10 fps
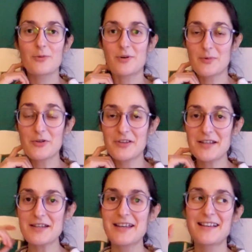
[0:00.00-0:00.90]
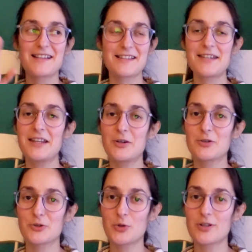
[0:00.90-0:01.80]
One more thing, sitting on
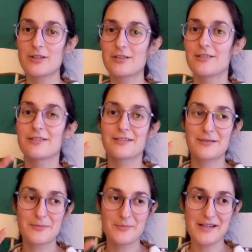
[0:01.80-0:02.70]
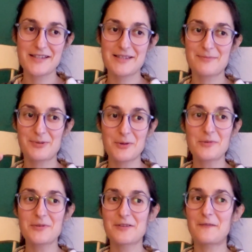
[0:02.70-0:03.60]
a toilet makes
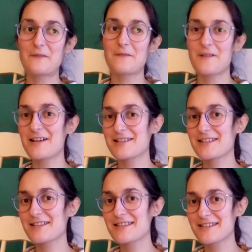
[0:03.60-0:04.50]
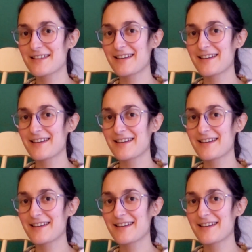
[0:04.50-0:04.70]
probably the fastest